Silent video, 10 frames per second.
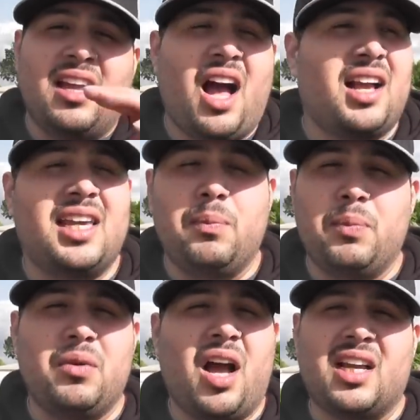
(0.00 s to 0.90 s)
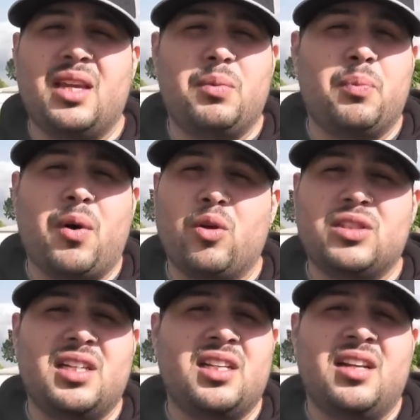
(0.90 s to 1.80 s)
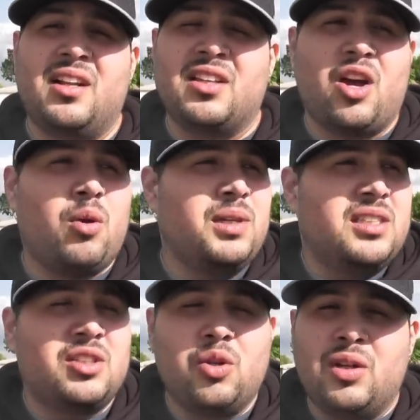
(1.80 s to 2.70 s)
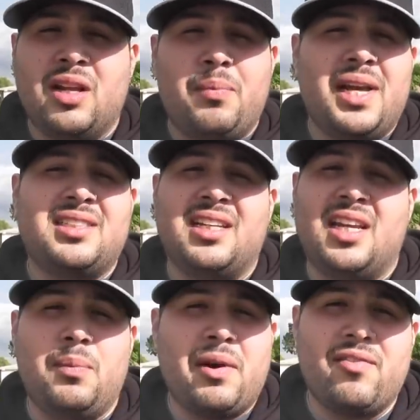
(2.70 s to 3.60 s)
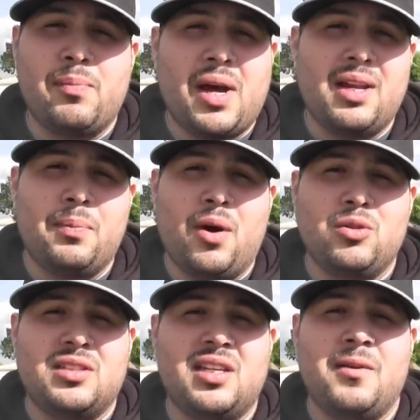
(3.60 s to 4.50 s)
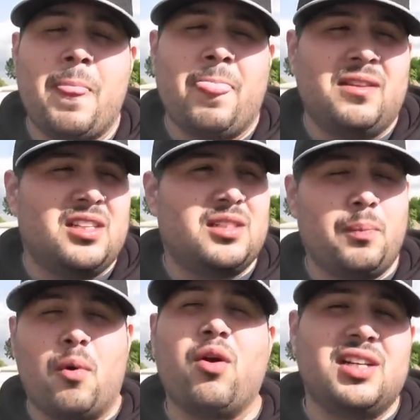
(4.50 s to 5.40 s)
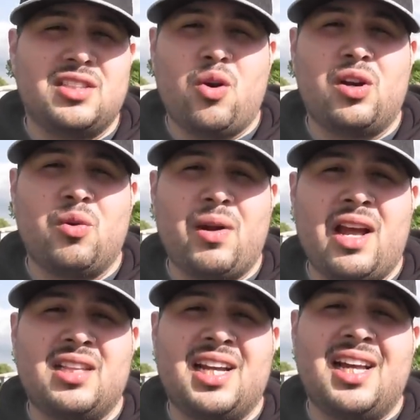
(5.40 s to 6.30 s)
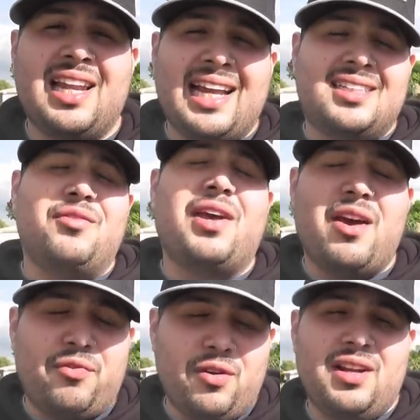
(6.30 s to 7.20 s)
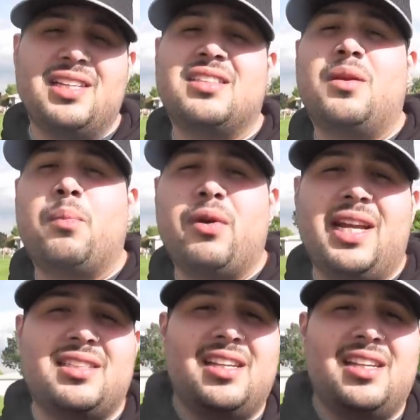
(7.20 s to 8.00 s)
I'll keep you posted. The homies is doing their best to keep everybody posted. The support is going around. The collective effort is going to bring it